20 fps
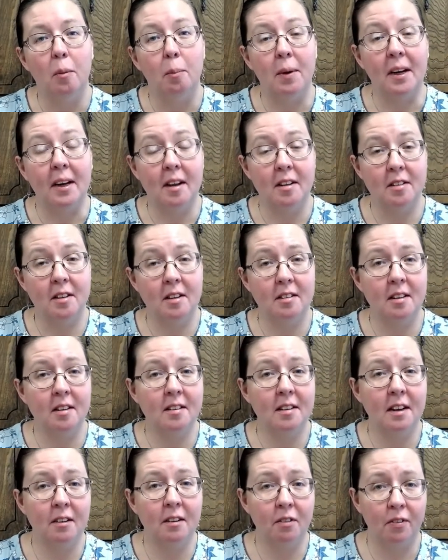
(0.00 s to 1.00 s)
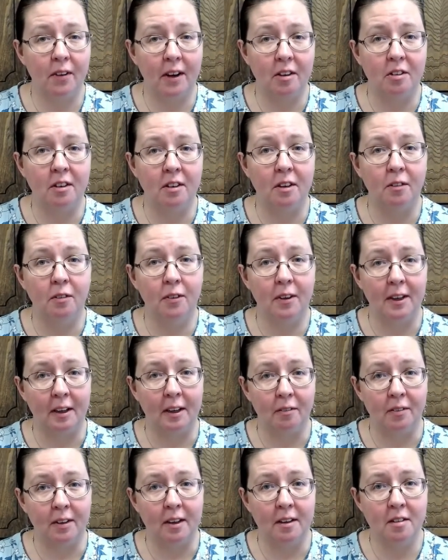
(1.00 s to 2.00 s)
Because this is confession and
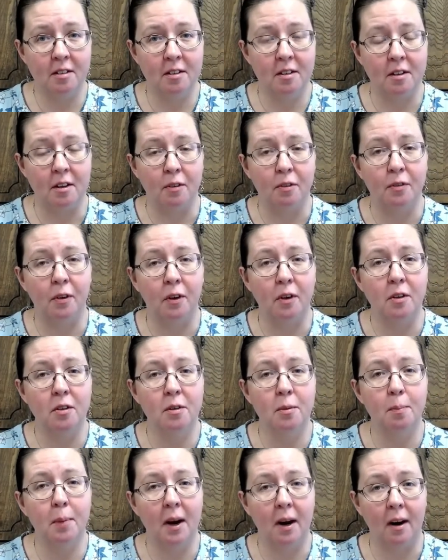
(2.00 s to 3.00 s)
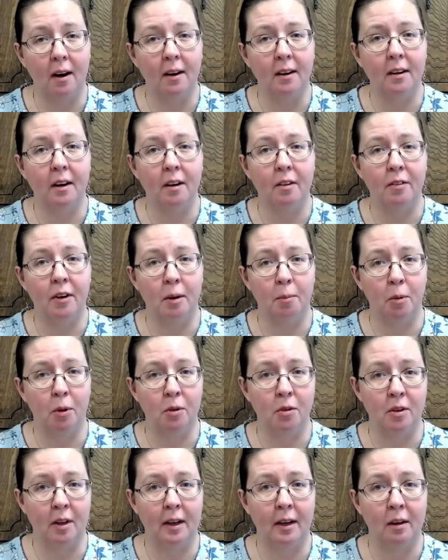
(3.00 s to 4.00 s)
forgiveness, the first part of our
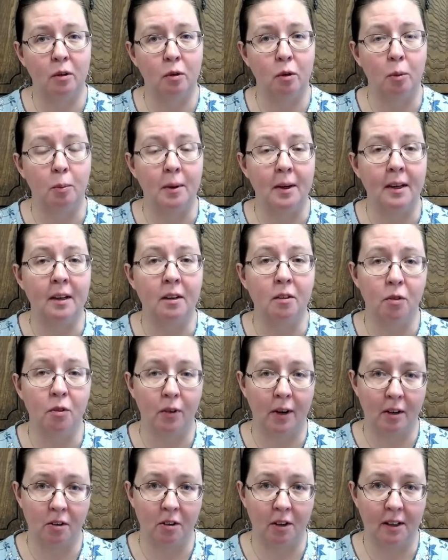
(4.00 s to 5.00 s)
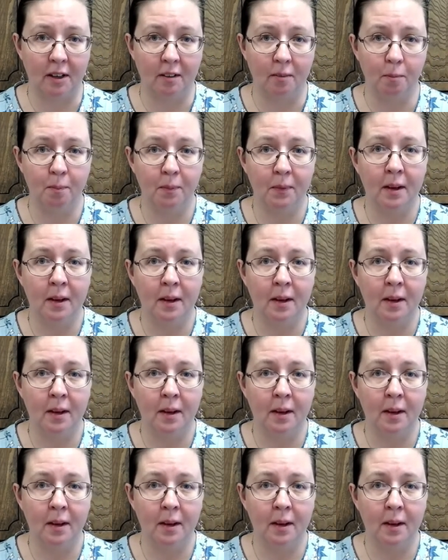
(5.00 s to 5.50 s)
mosaics will be confession.